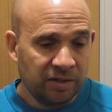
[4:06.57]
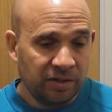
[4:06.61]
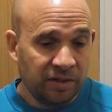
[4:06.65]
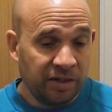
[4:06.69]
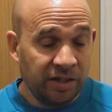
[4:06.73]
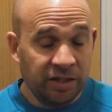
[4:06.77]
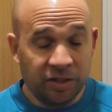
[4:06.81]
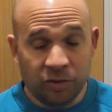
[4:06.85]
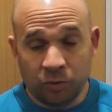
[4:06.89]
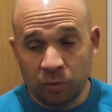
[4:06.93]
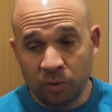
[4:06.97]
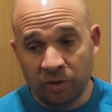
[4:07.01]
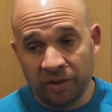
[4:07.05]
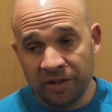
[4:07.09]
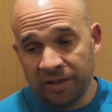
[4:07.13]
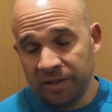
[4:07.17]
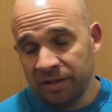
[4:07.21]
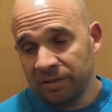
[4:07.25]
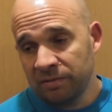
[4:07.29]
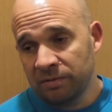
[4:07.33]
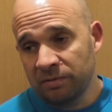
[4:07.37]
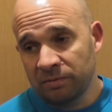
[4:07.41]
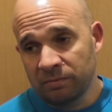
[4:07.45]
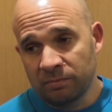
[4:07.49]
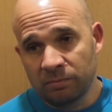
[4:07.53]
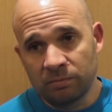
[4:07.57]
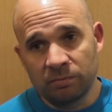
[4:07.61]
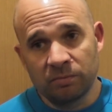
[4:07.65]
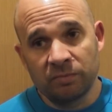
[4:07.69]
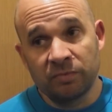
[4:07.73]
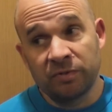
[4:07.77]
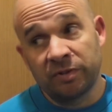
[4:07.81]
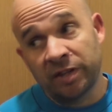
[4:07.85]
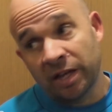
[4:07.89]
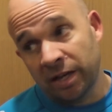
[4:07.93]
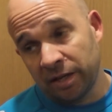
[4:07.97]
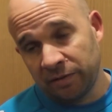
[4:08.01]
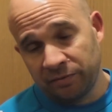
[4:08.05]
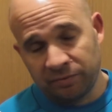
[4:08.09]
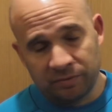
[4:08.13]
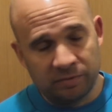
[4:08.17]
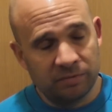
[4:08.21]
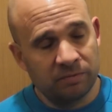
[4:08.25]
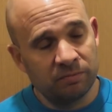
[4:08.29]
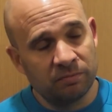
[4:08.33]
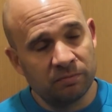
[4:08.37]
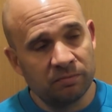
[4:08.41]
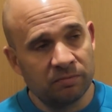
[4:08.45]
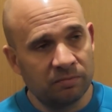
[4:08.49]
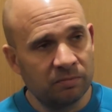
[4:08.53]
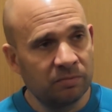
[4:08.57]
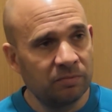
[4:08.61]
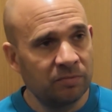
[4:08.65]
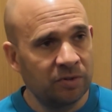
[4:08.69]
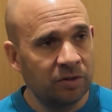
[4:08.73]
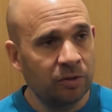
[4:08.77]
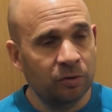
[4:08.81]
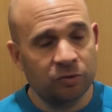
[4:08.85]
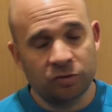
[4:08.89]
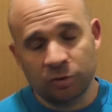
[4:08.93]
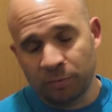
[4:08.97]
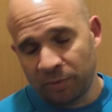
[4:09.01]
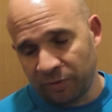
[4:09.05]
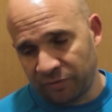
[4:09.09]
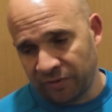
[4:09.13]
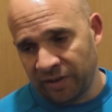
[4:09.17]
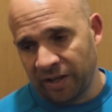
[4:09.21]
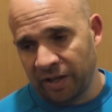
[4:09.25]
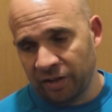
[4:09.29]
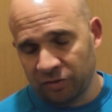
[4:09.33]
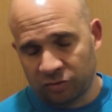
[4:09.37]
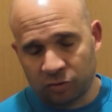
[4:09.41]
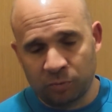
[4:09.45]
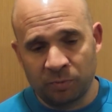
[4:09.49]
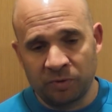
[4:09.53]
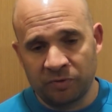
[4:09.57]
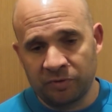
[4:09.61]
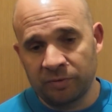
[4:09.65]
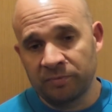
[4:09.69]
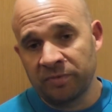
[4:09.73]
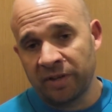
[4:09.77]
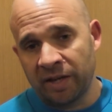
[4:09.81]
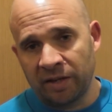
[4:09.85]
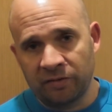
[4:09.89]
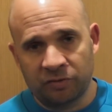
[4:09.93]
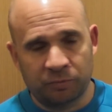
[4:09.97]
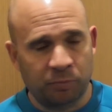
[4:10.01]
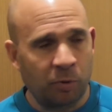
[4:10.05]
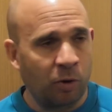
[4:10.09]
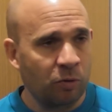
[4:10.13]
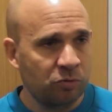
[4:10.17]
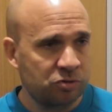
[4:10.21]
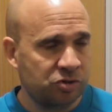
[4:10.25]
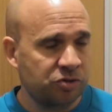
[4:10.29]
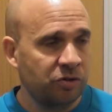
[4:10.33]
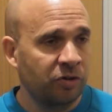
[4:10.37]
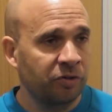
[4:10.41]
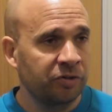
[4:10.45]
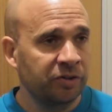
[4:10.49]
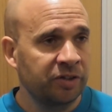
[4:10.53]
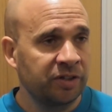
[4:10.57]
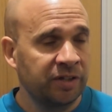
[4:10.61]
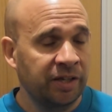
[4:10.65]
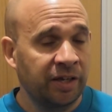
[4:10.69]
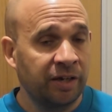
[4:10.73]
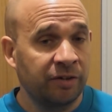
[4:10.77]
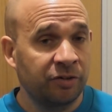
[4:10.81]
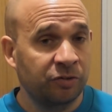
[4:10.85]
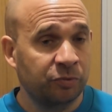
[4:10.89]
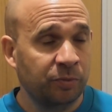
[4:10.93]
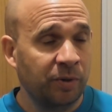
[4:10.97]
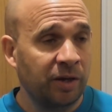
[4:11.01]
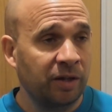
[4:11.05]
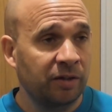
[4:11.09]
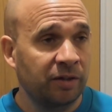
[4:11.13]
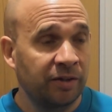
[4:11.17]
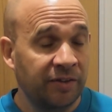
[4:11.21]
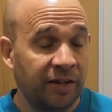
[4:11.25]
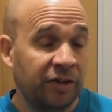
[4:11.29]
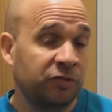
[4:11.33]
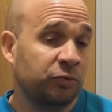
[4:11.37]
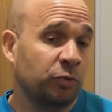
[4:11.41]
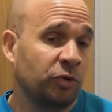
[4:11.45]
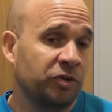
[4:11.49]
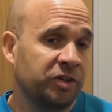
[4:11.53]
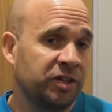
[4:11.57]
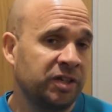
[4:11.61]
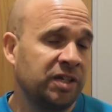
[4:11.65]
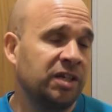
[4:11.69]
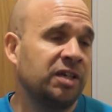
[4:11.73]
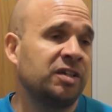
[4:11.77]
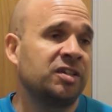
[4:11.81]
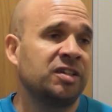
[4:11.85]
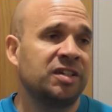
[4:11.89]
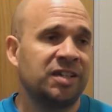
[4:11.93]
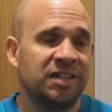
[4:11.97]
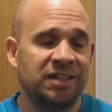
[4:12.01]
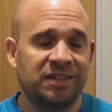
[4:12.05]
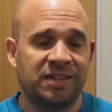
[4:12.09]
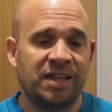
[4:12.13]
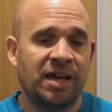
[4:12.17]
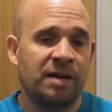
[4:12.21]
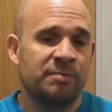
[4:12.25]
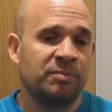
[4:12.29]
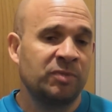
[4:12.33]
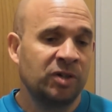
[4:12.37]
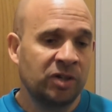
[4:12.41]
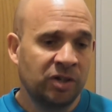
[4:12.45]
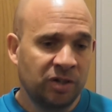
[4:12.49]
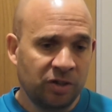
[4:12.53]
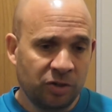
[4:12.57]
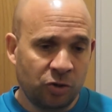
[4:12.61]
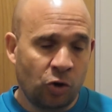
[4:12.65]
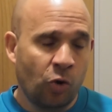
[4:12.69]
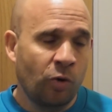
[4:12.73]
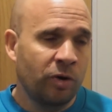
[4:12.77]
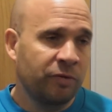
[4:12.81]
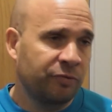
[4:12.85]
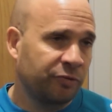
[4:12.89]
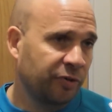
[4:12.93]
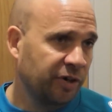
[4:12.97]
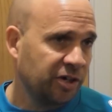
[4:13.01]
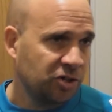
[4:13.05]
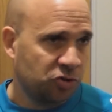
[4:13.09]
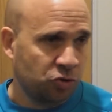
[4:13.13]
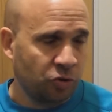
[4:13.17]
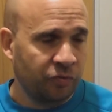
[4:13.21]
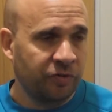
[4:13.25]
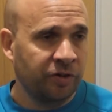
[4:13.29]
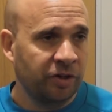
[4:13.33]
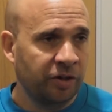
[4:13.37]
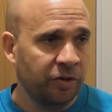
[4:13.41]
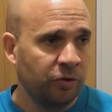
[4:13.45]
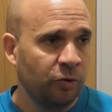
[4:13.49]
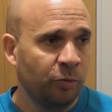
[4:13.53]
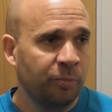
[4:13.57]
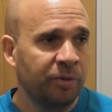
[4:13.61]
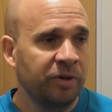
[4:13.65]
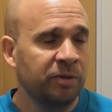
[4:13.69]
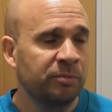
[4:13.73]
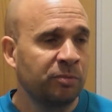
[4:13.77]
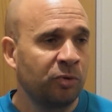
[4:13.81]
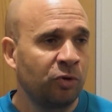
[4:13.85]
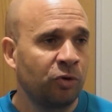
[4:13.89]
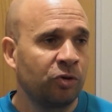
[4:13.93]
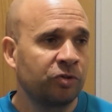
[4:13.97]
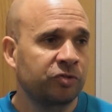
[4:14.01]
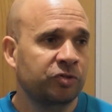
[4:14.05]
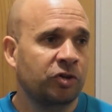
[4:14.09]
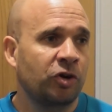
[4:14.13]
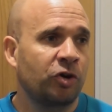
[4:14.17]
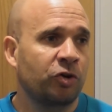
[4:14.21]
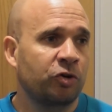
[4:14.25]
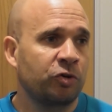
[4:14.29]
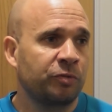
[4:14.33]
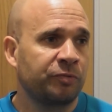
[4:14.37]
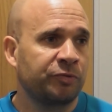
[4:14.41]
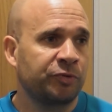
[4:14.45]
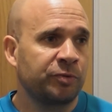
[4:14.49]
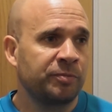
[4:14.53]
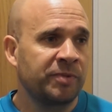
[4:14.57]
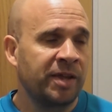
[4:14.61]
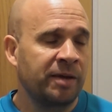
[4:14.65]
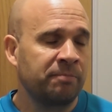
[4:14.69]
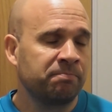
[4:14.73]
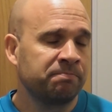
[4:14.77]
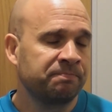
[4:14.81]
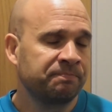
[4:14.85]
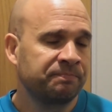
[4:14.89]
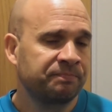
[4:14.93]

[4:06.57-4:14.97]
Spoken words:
Equally, to be fair to some of them, they've spoken strongly there as well. And that's what you need. You need them going for each other a little bit more. It's got to come from them.